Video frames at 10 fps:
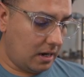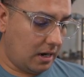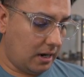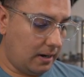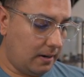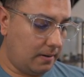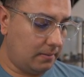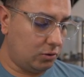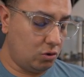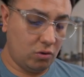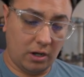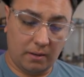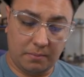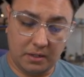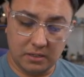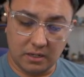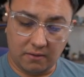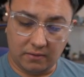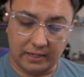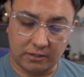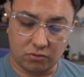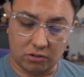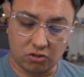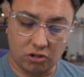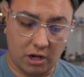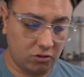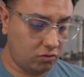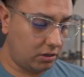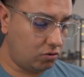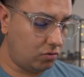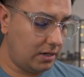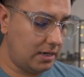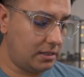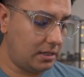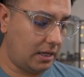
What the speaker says: 2 copies of Electric Shock Treacheries,